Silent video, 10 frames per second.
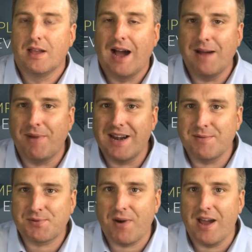Hi, my
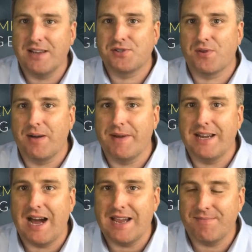name's Ryan
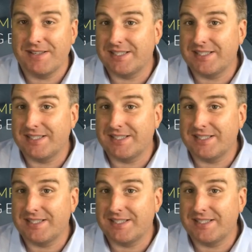Drummond. I am the